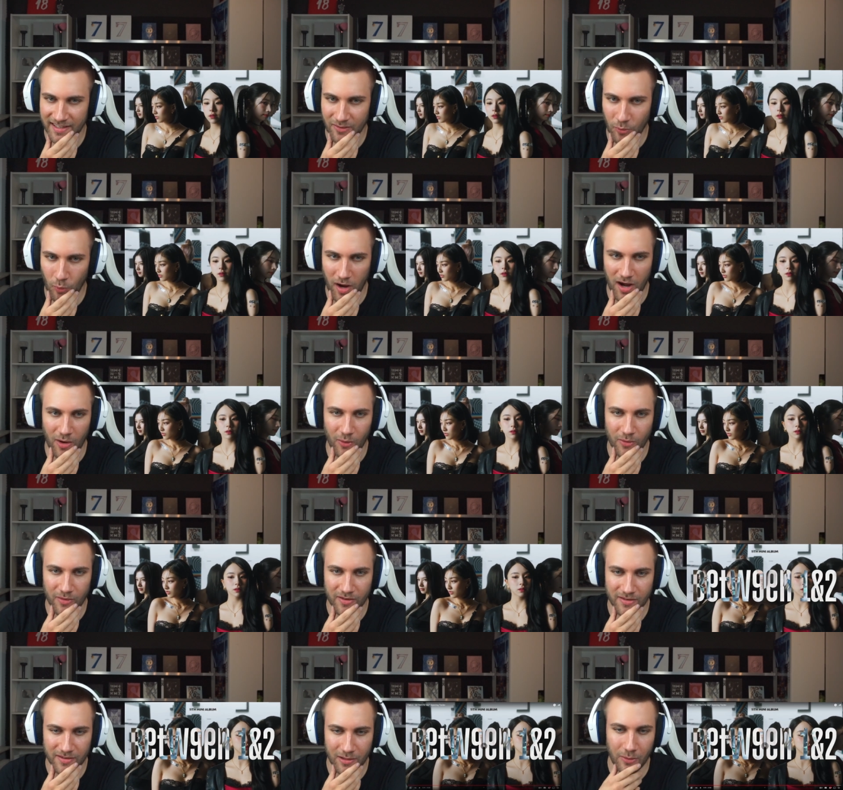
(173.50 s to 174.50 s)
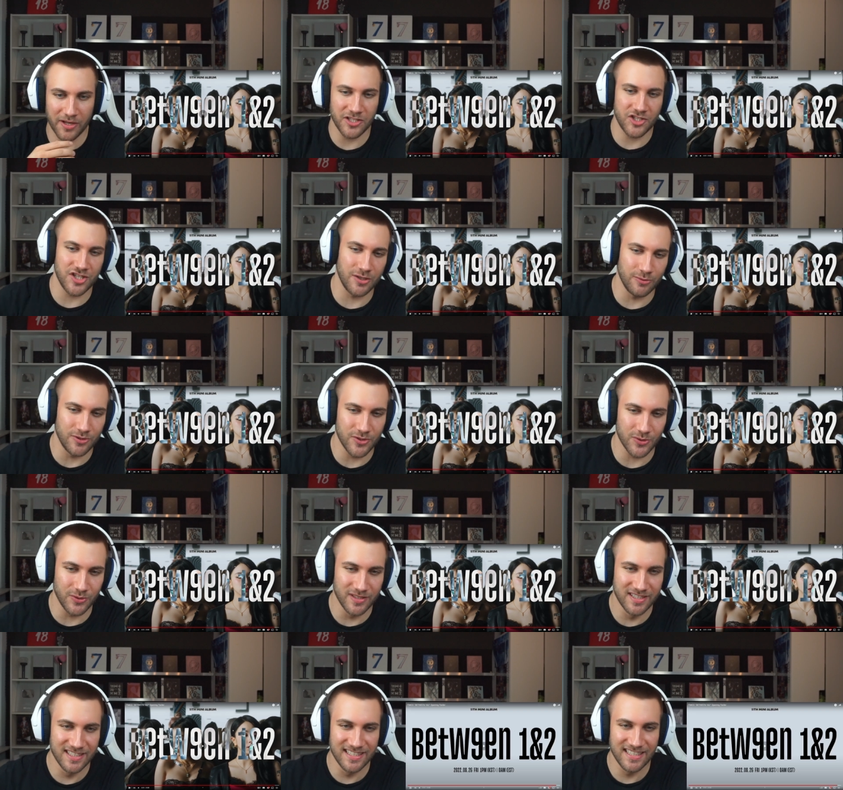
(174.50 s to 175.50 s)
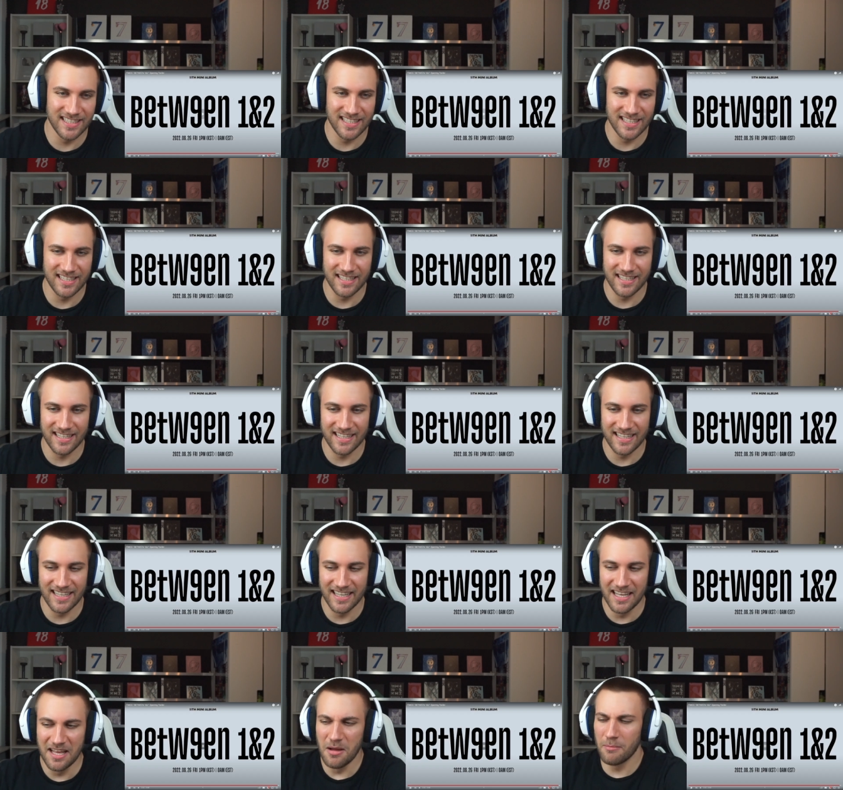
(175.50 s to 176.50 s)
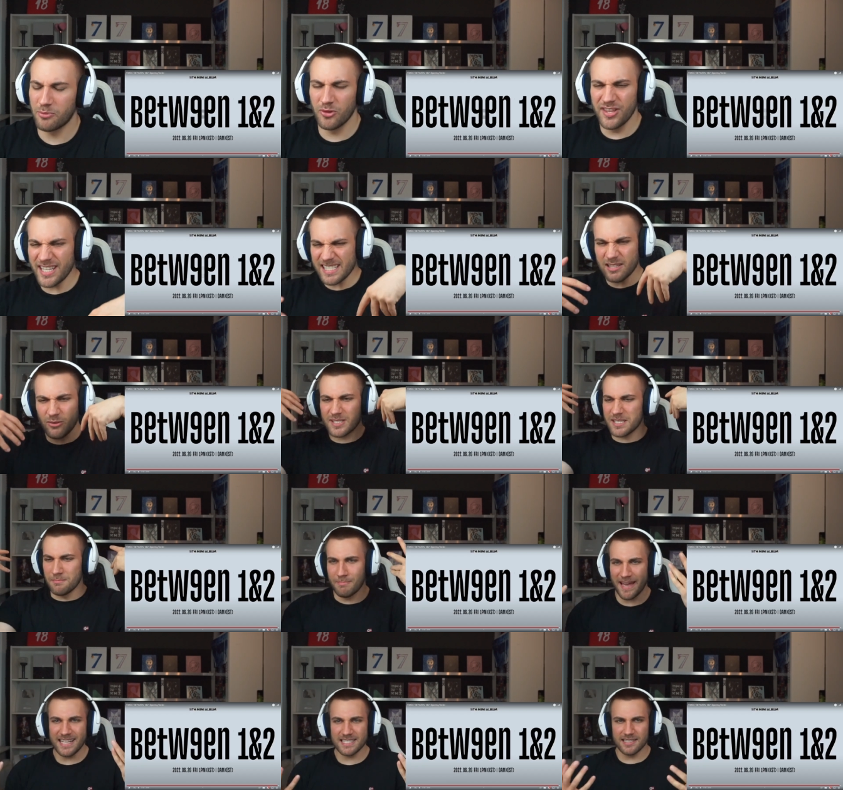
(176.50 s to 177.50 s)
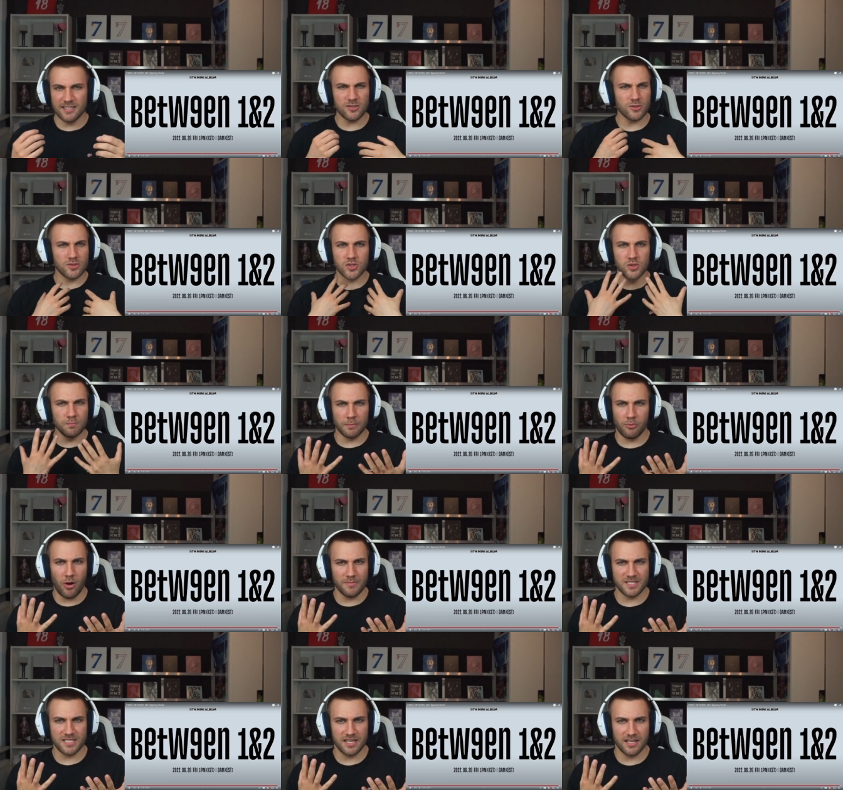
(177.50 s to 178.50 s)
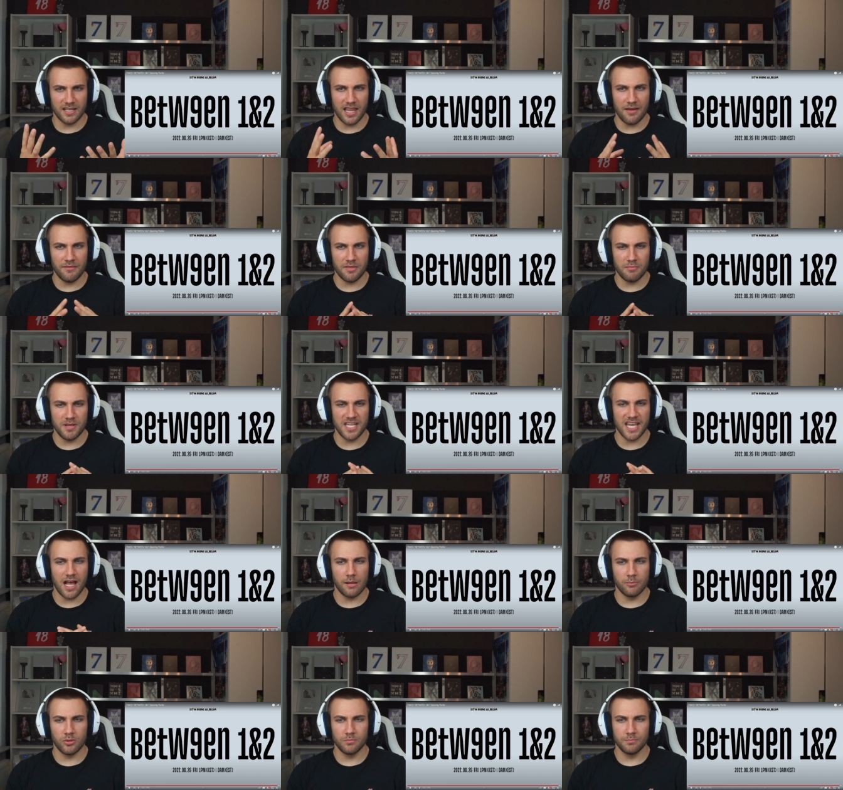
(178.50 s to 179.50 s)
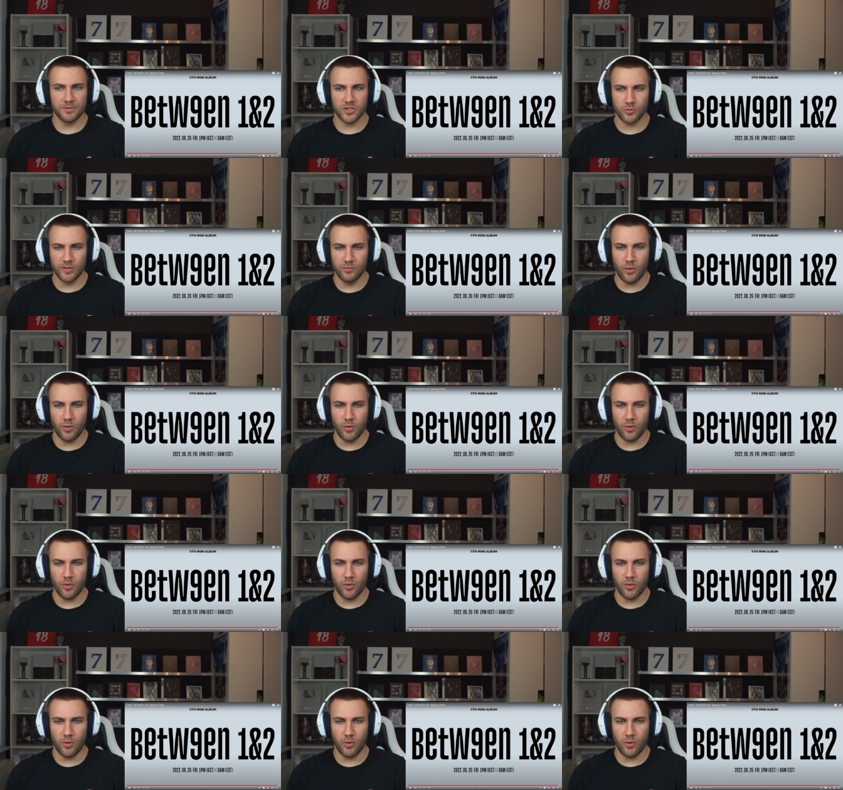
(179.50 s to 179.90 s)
Wow, look at GU too. Bro, this looks amazing. This looks super promising. 11th mini album between